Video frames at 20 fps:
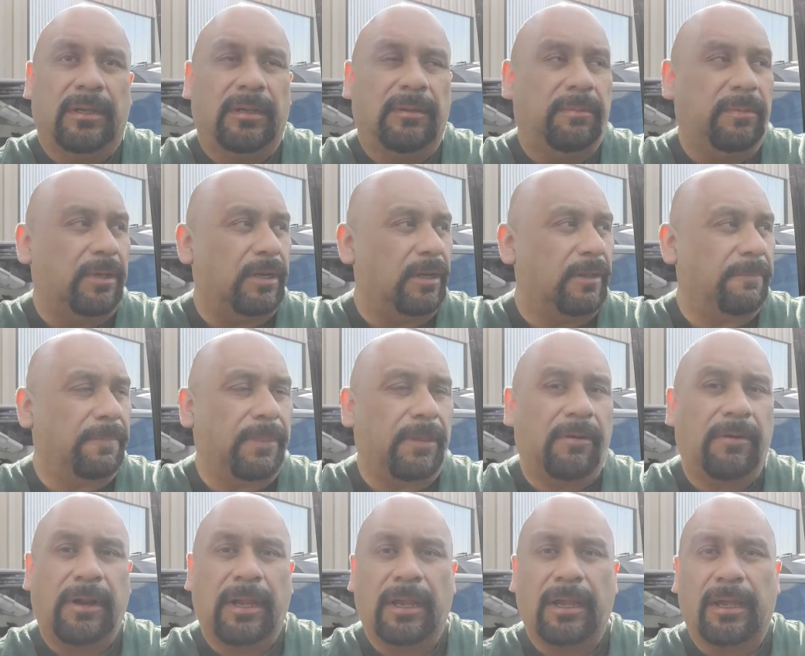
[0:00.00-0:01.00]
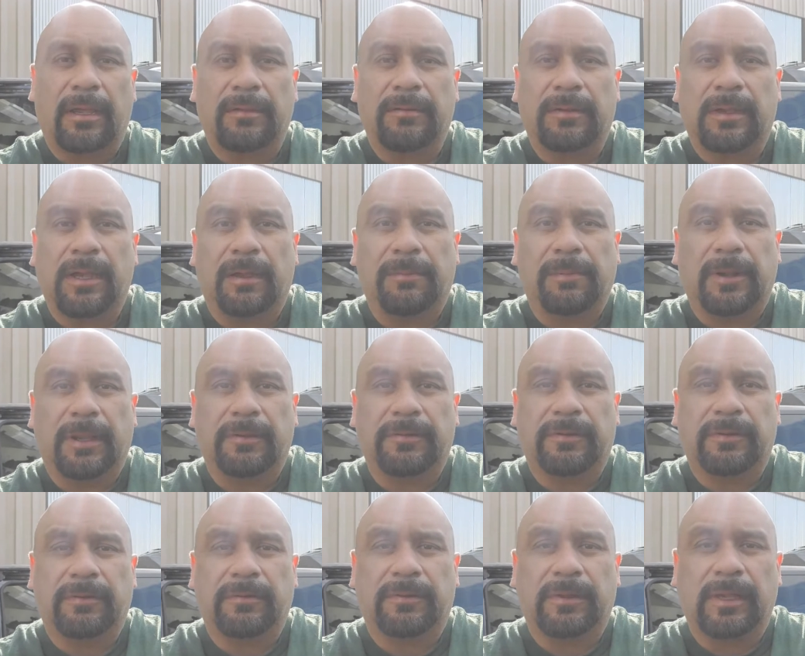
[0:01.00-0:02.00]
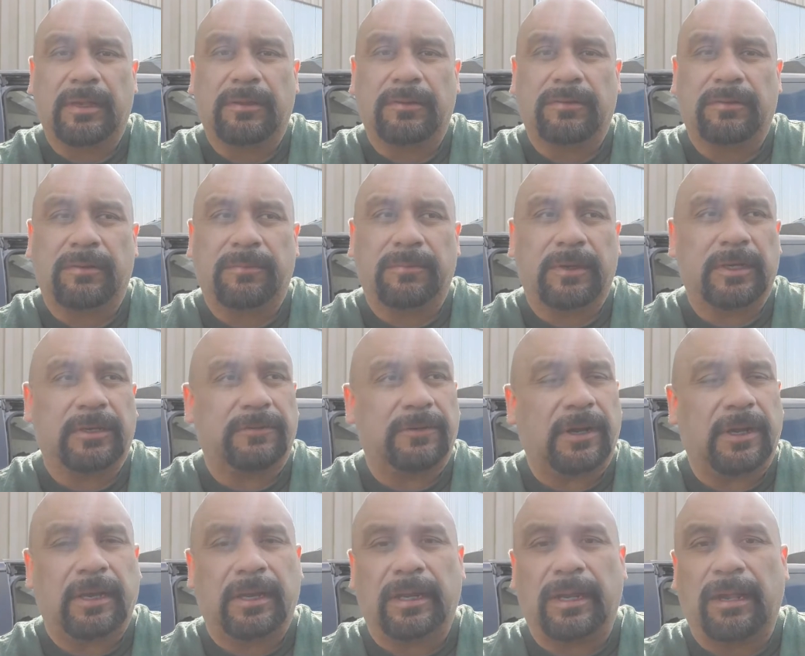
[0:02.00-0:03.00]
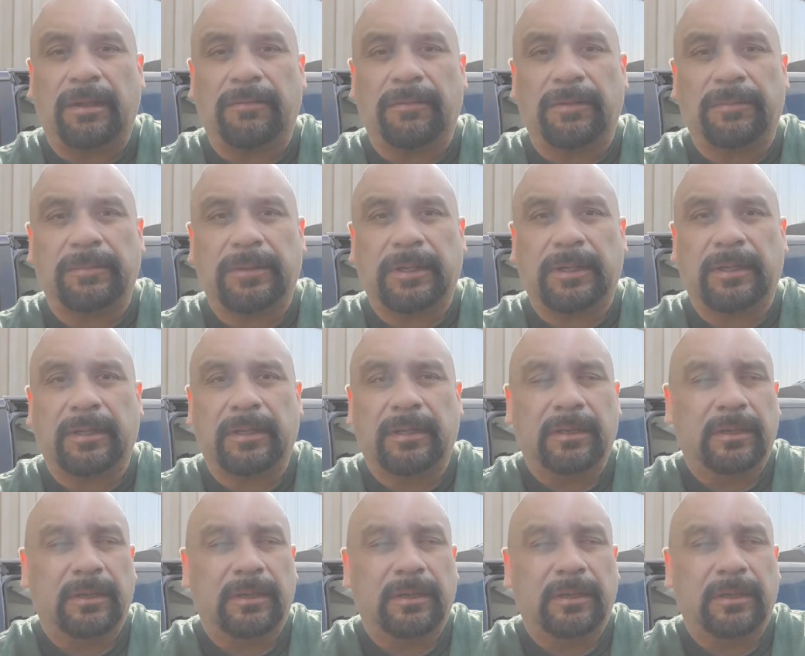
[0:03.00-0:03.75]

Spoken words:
But all right, guys, God bless you. Thank you so much for hanging out with me.